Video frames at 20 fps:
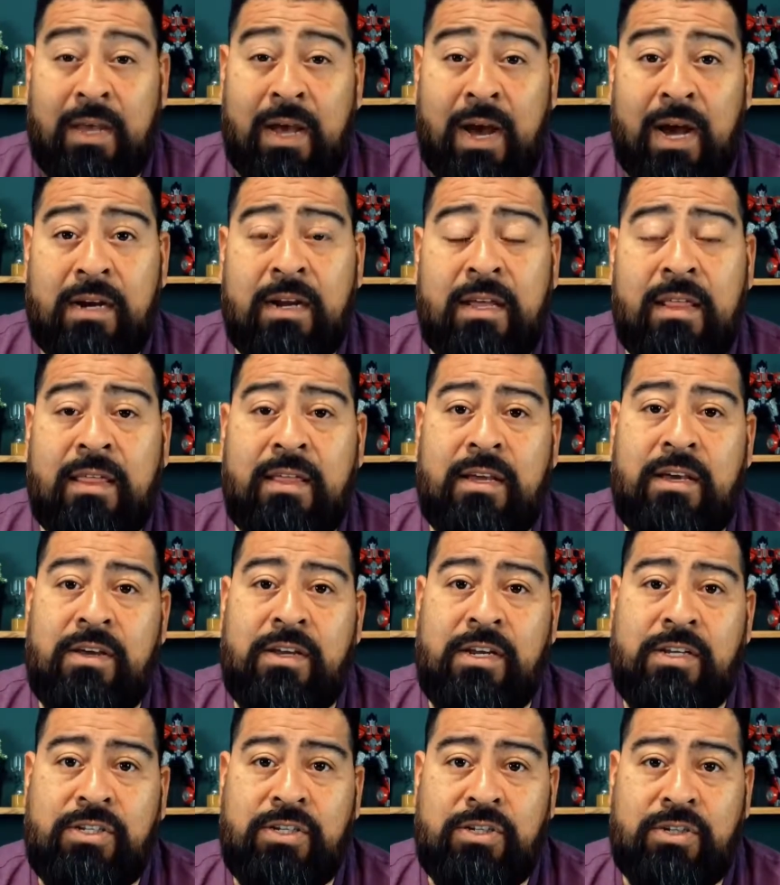Another thing
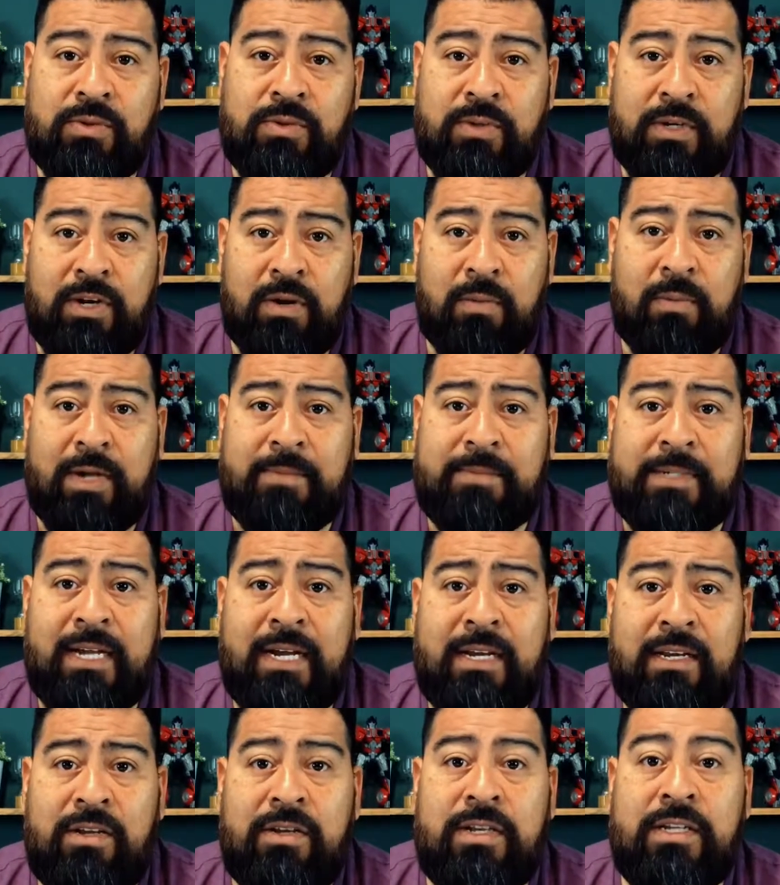you need to do on your
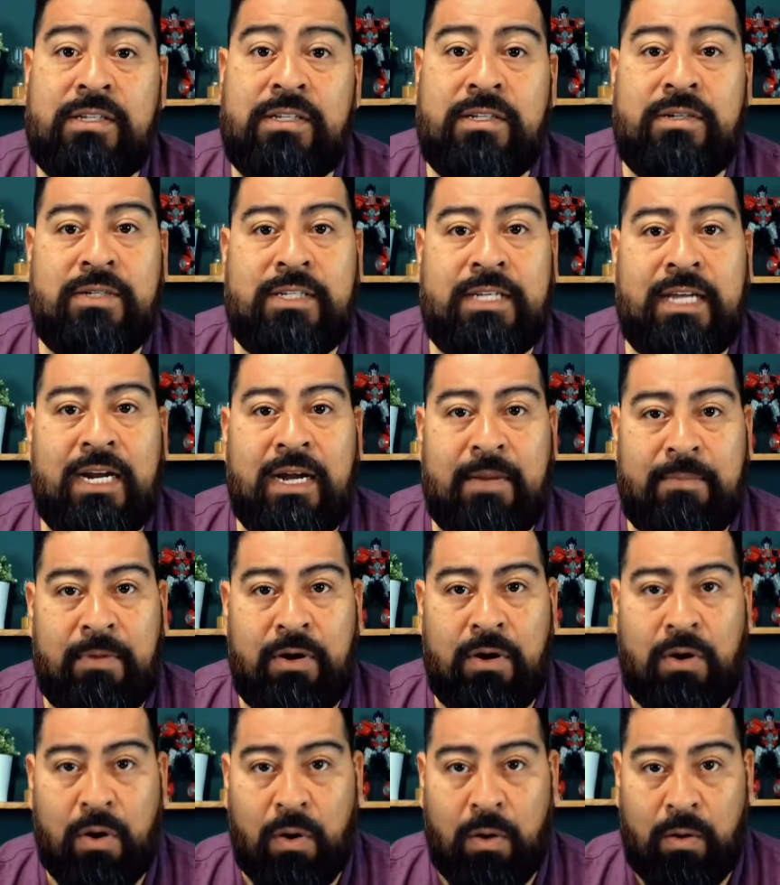website, you need to set
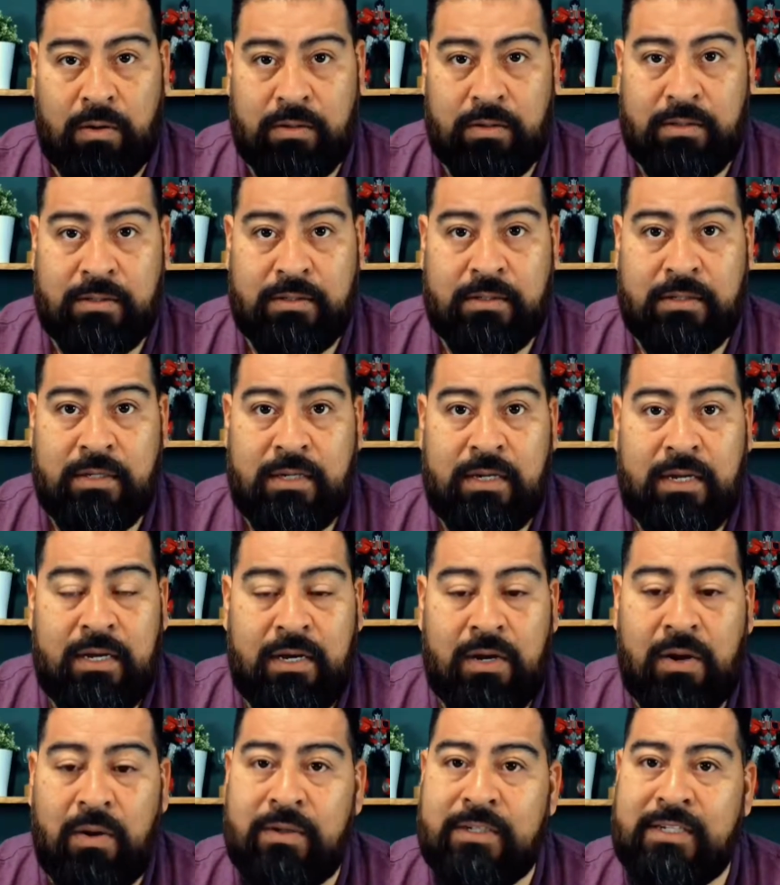up goals.
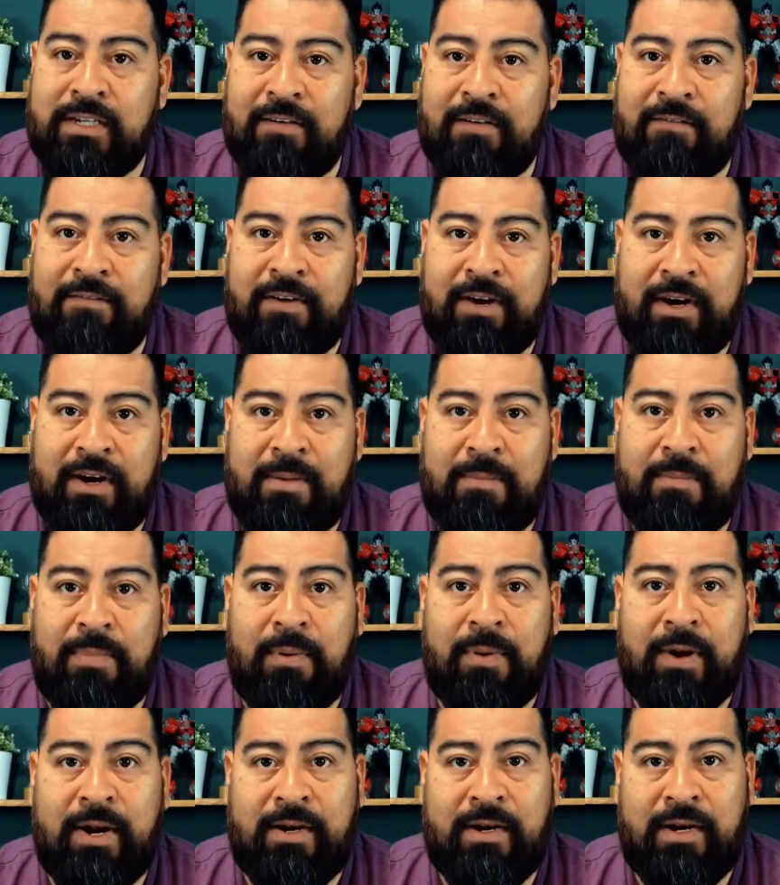Goals are very
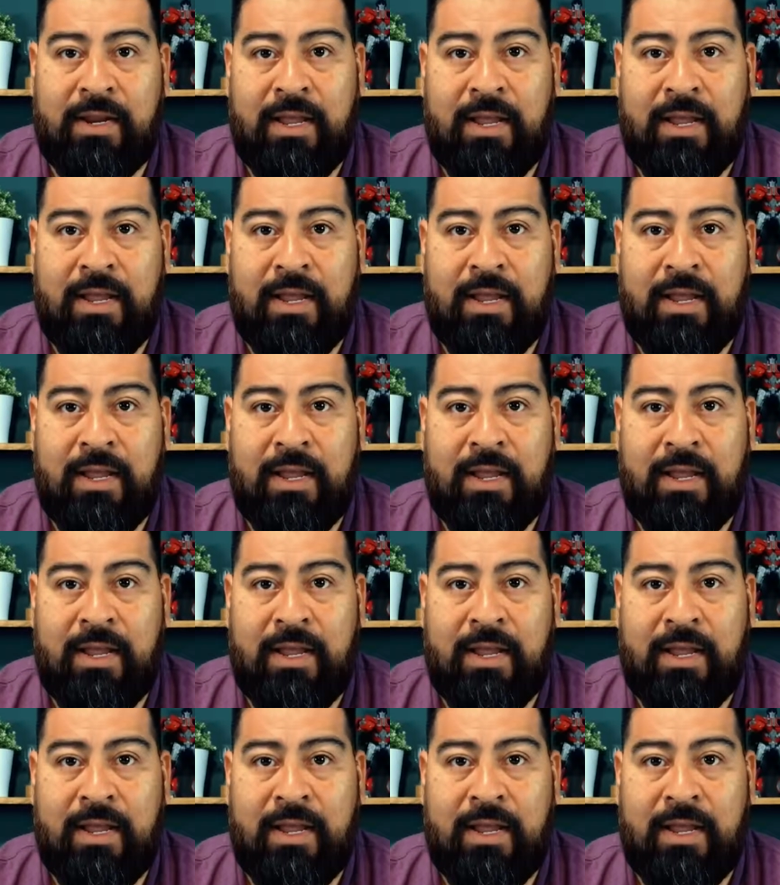important.